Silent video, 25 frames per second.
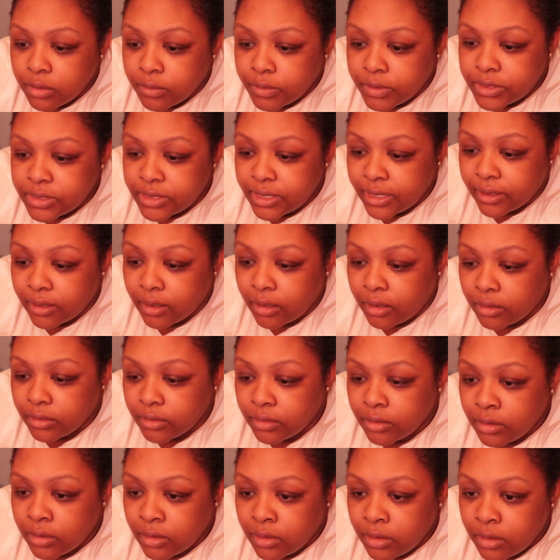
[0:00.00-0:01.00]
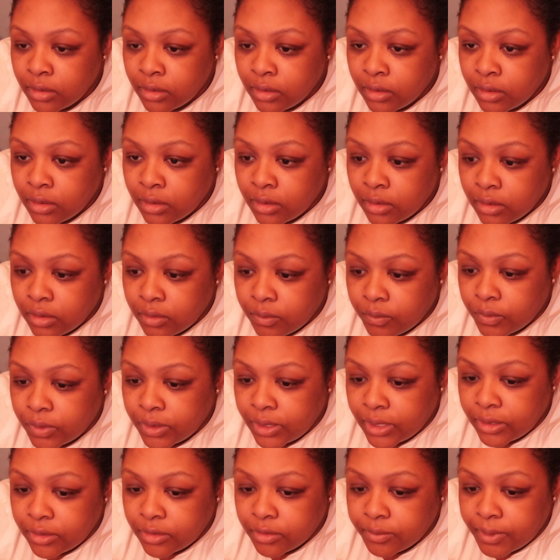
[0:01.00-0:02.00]
what's that called? When
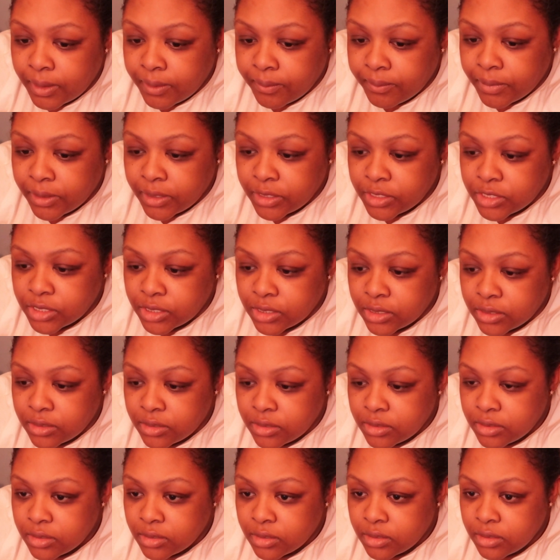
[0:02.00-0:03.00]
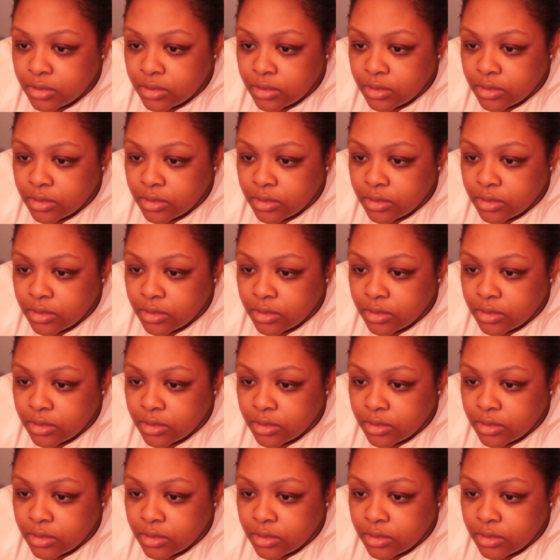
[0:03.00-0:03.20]
I do my budgets.